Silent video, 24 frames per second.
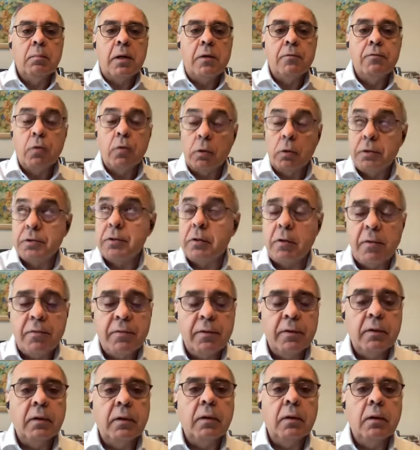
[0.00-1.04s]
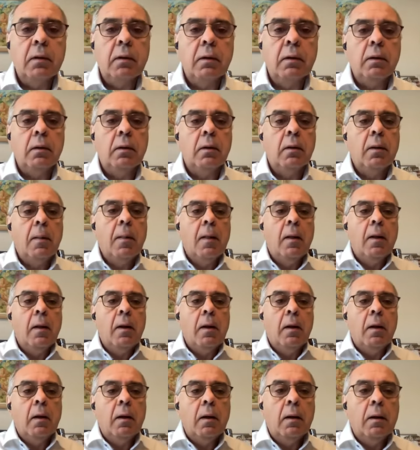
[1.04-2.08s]
by Forrester, I think, uh,
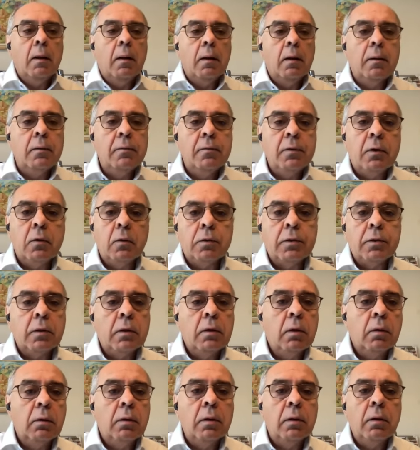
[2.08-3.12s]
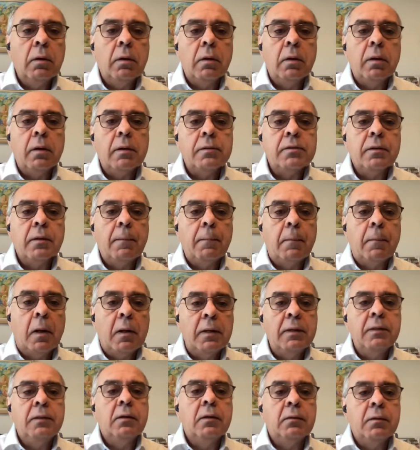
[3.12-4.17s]
uh, in the category uh, as a
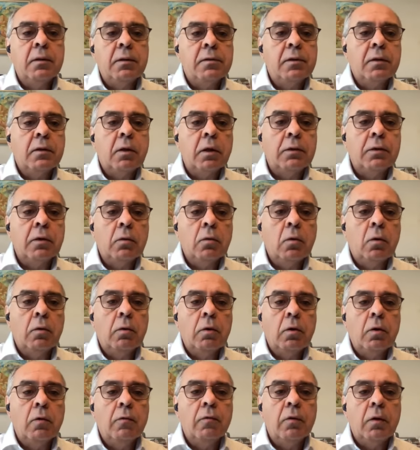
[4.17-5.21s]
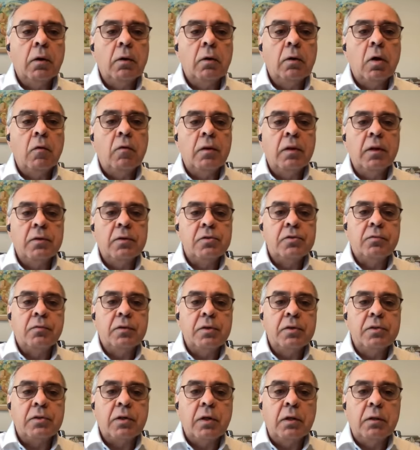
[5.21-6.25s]
leader in the category of governance,
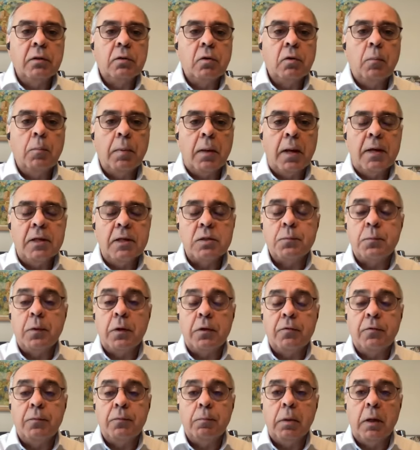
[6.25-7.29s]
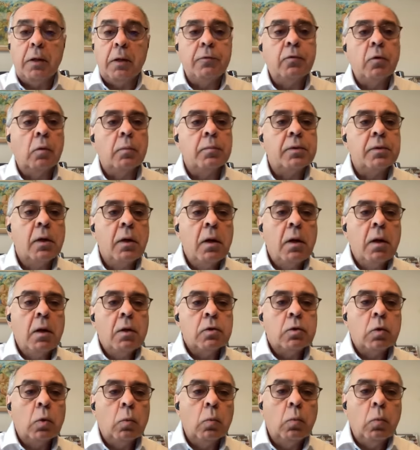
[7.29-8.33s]
risk, and compliance plat platforms.
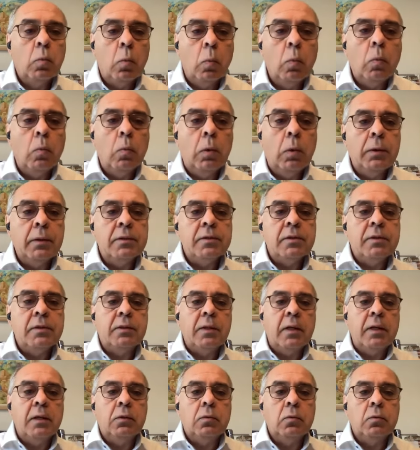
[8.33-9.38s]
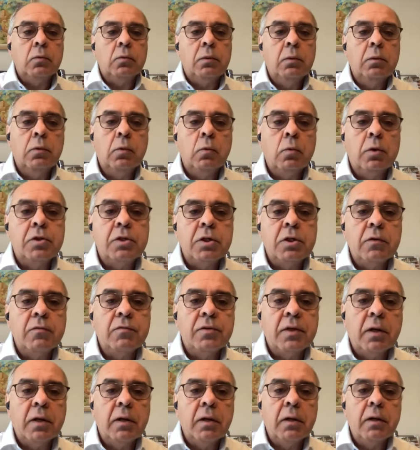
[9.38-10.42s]
So, what does it take to to achieve
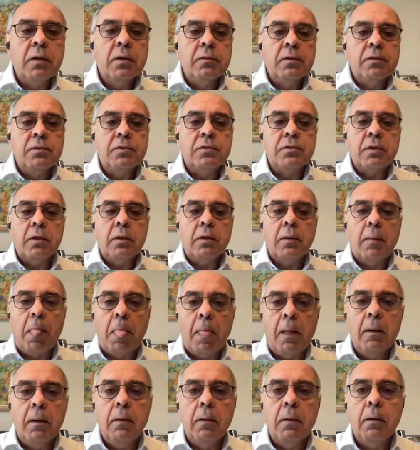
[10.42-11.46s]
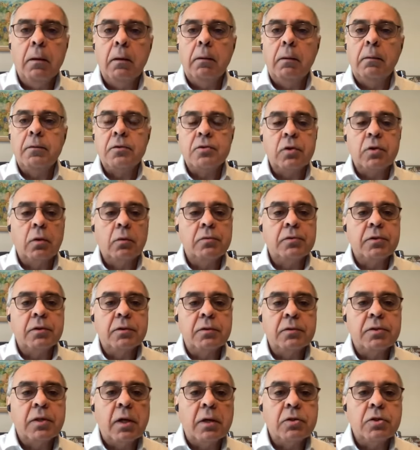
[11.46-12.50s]
th this um, results in
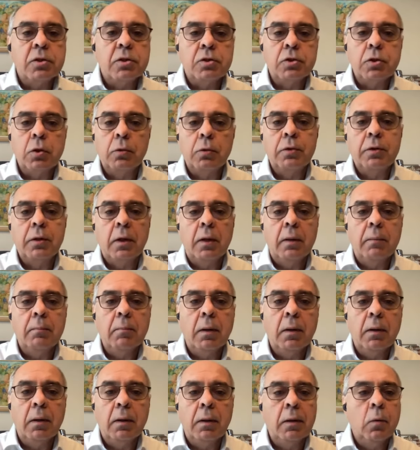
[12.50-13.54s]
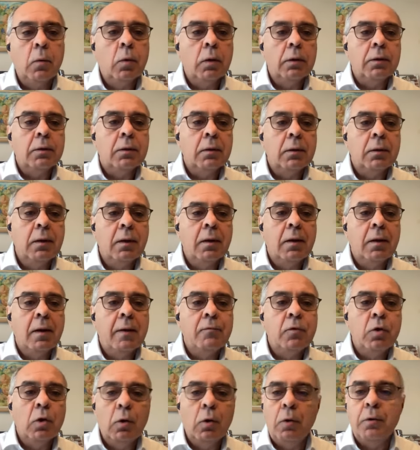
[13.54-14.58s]
such a short time? and what have
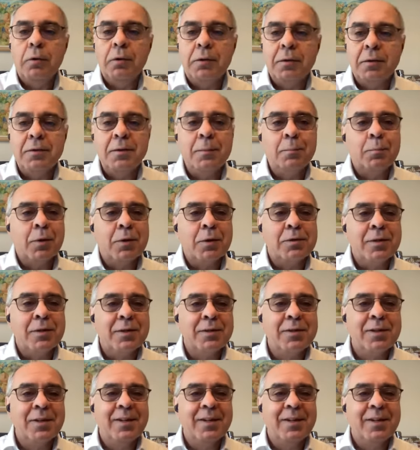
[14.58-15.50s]
you learned in the process?